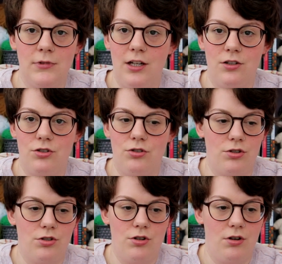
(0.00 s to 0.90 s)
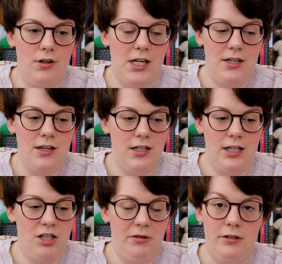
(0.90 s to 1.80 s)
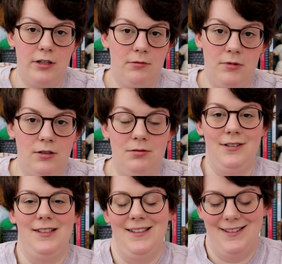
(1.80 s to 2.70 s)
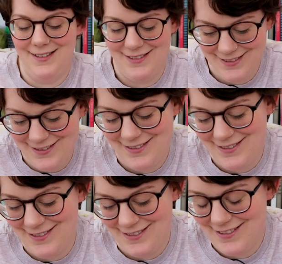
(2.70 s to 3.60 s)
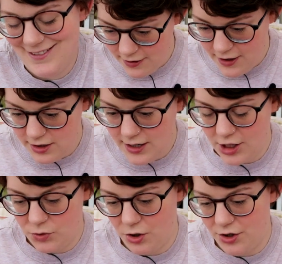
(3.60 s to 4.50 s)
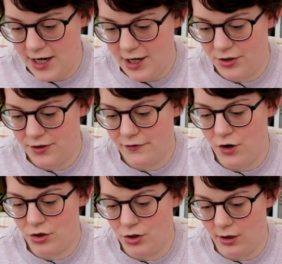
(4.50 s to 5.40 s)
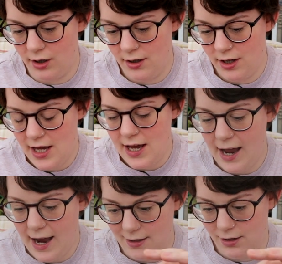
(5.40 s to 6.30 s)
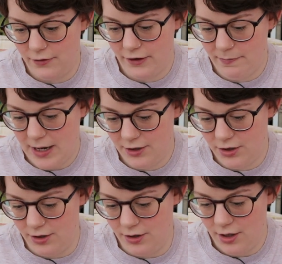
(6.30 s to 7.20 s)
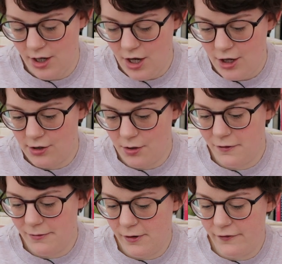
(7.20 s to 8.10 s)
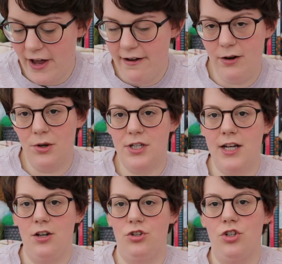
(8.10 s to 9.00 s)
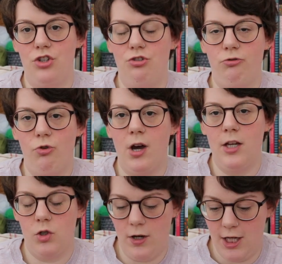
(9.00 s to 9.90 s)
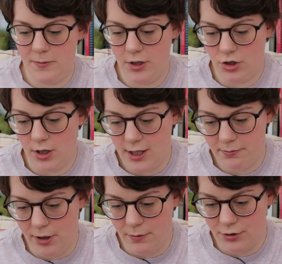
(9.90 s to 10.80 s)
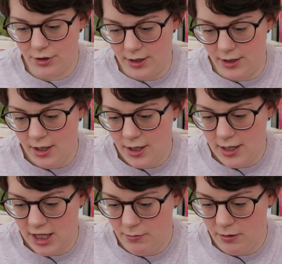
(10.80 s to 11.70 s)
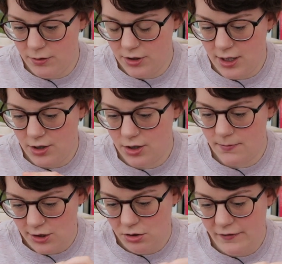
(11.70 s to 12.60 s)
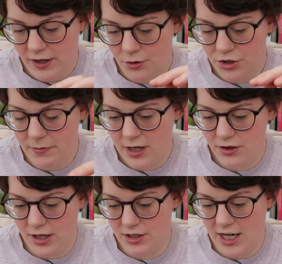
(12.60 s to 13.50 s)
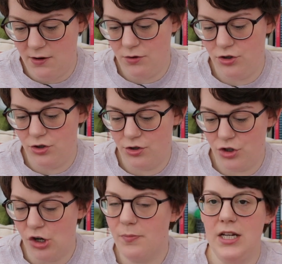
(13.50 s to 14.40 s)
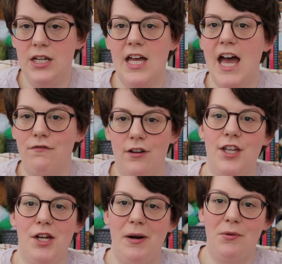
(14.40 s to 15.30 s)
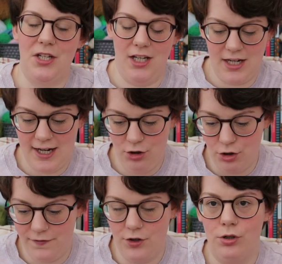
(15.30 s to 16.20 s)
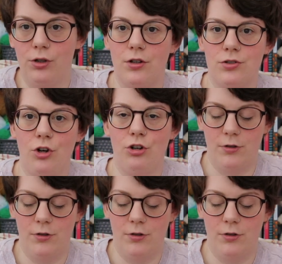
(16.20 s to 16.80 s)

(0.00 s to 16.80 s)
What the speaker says: it's just not existing in the world anymore. This next one is for colour and for the pattern. So from afar, it looks like it's just granny squares, but it's got like bobbles on it, like the bobble stitch. So if I was to make this, I would just copy everything about it. I love the colour so